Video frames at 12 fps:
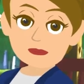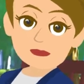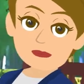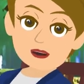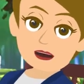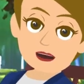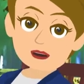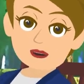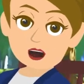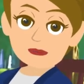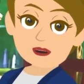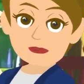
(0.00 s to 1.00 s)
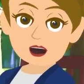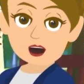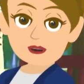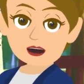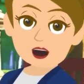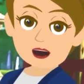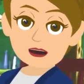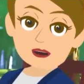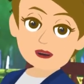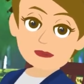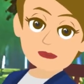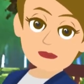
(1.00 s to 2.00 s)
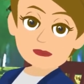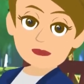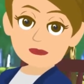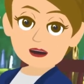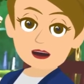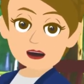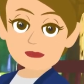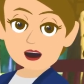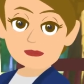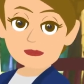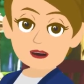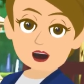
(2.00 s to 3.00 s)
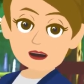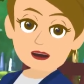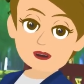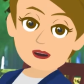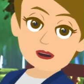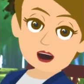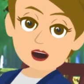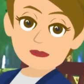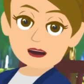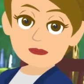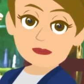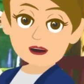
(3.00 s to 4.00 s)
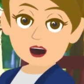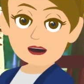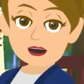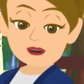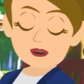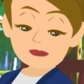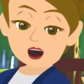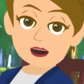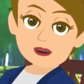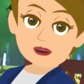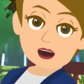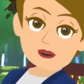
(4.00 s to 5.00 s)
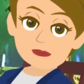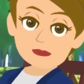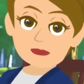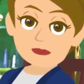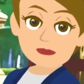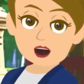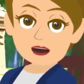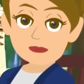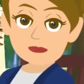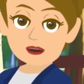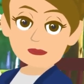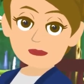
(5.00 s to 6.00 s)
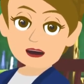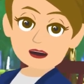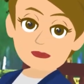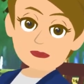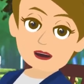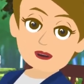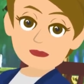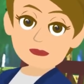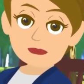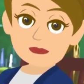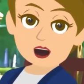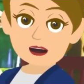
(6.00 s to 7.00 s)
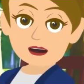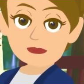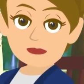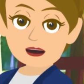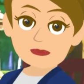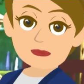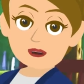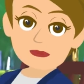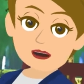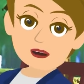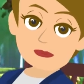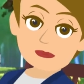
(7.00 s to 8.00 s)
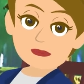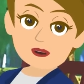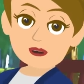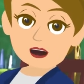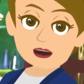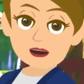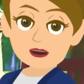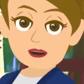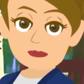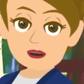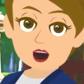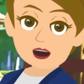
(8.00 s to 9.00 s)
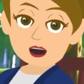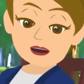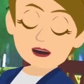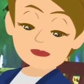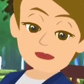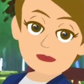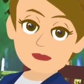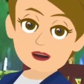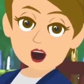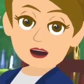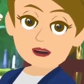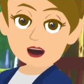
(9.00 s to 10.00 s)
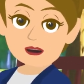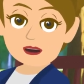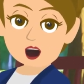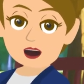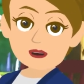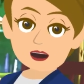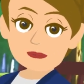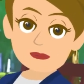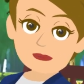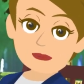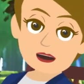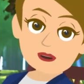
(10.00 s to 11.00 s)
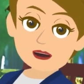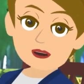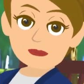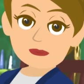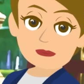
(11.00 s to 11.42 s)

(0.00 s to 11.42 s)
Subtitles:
You are so subtle now. You are so subtle. I have to tune myself so precisely to your frequency in order to hear you. Can't you be less subtle?